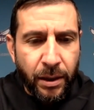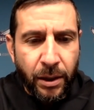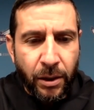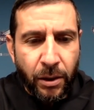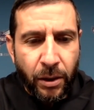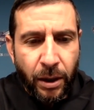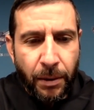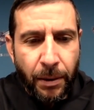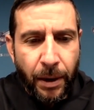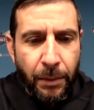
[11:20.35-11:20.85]
you
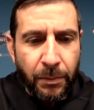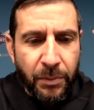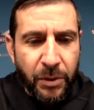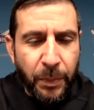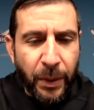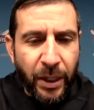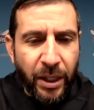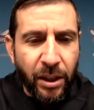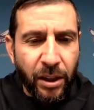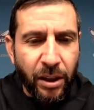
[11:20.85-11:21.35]
know, I'm
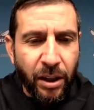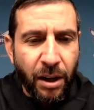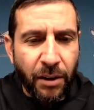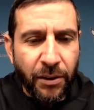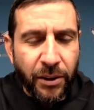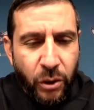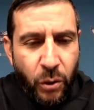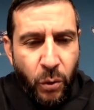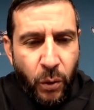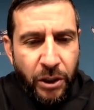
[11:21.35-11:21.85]
speaking a lot
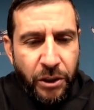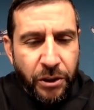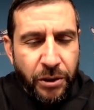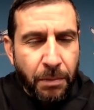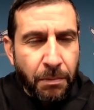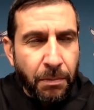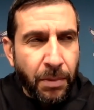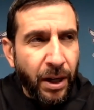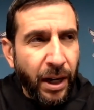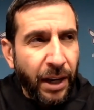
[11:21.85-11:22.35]
on this
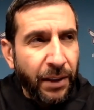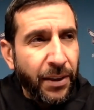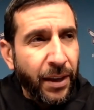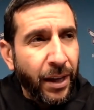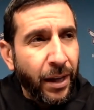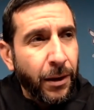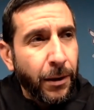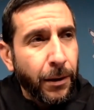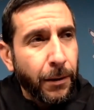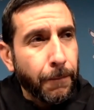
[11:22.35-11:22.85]
question, but I
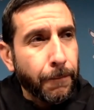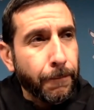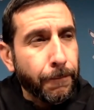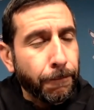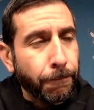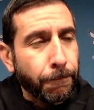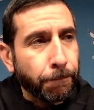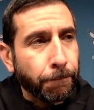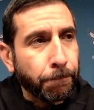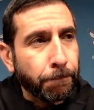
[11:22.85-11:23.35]
think,
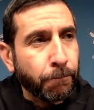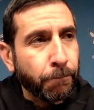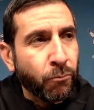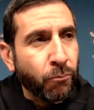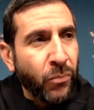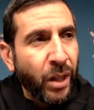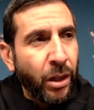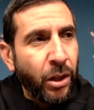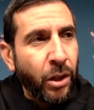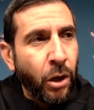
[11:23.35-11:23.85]

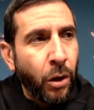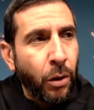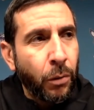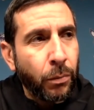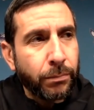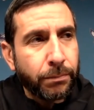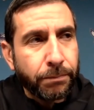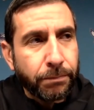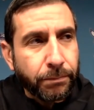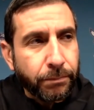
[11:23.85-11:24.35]
you
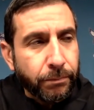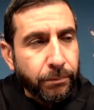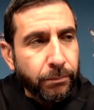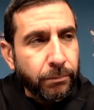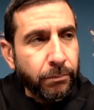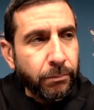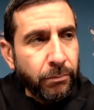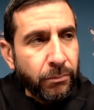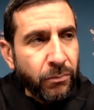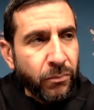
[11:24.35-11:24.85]
know,
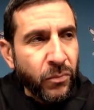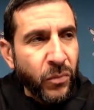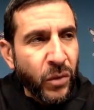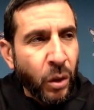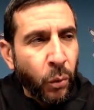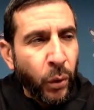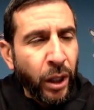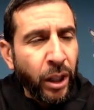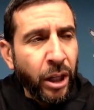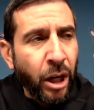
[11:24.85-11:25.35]

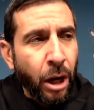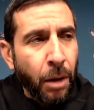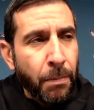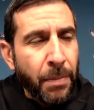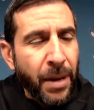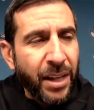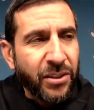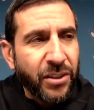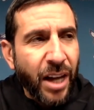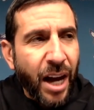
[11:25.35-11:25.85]
really our
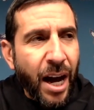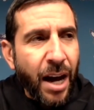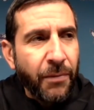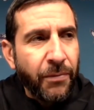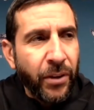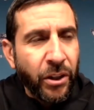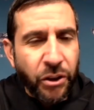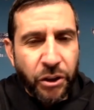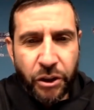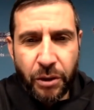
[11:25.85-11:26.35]
best
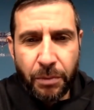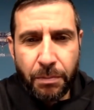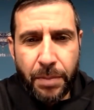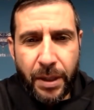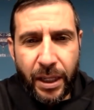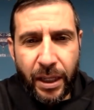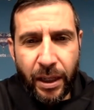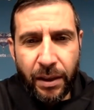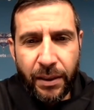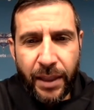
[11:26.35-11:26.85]
offense should
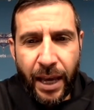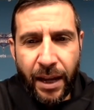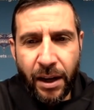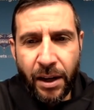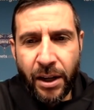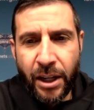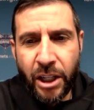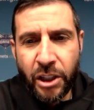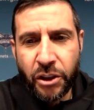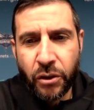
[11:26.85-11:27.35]
be that
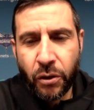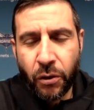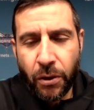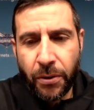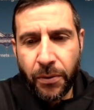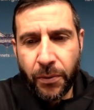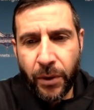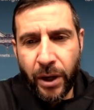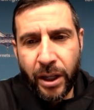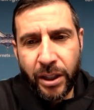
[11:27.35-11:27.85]
initial
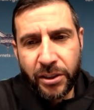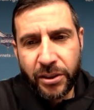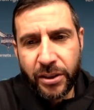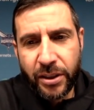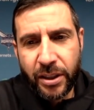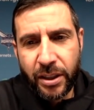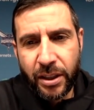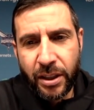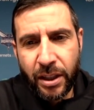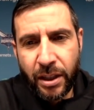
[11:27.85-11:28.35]

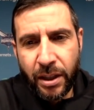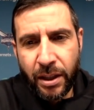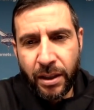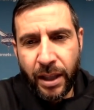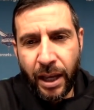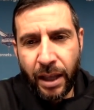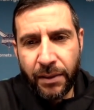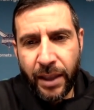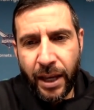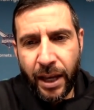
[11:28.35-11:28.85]
thrust
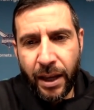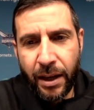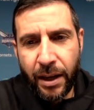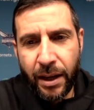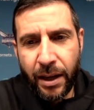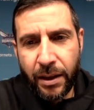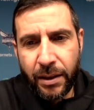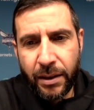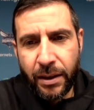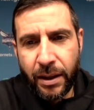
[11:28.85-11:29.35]
that that
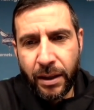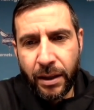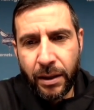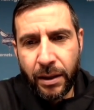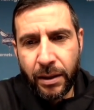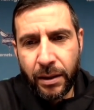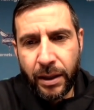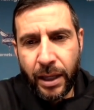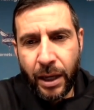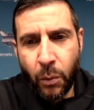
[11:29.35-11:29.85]

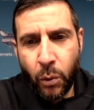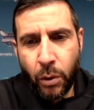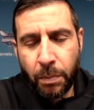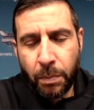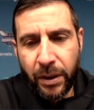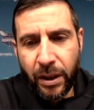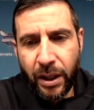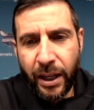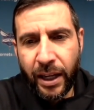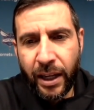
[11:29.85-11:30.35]
that, that we're
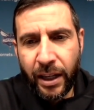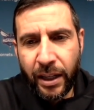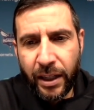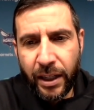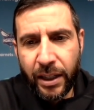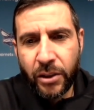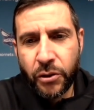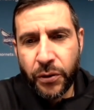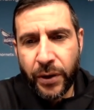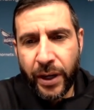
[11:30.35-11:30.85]
playing
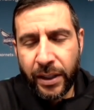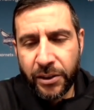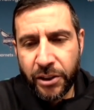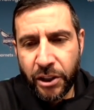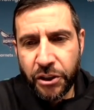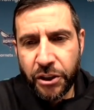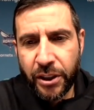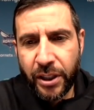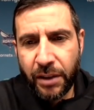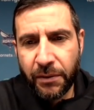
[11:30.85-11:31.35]
in
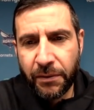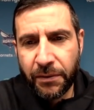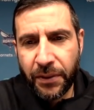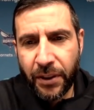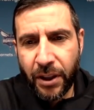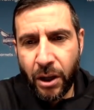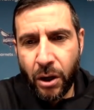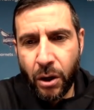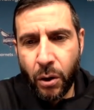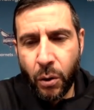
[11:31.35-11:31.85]
transition and
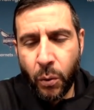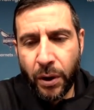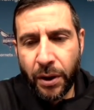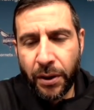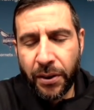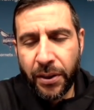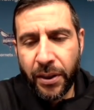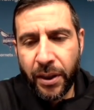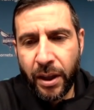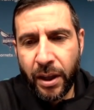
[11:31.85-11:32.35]
flow
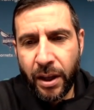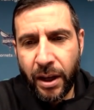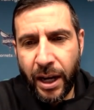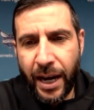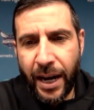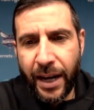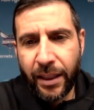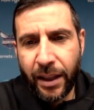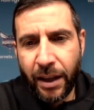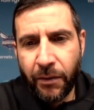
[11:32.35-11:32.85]
with
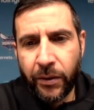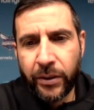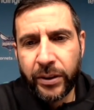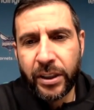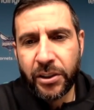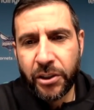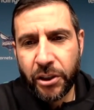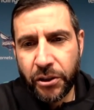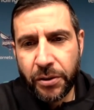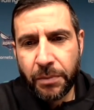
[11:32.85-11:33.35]
high-level
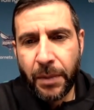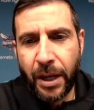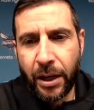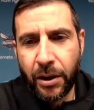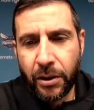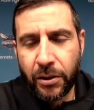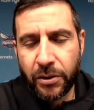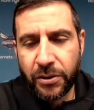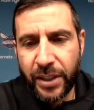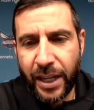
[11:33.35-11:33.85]
decision
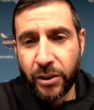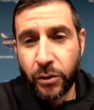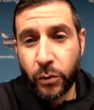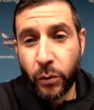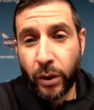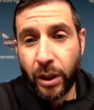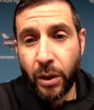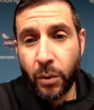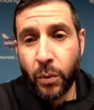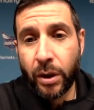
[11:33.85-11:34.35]
makers. That's
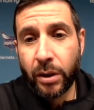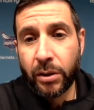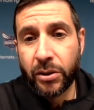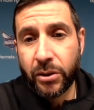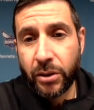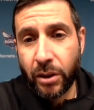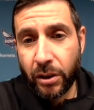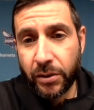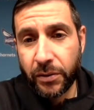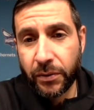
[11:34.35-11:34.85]
really where it
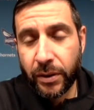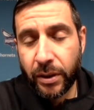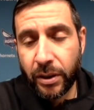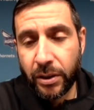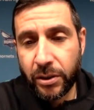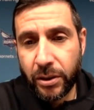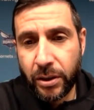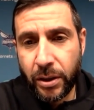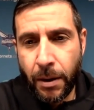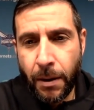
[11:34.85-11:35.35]
starts for
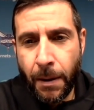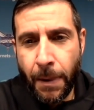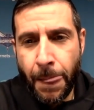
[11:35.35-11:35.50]
us.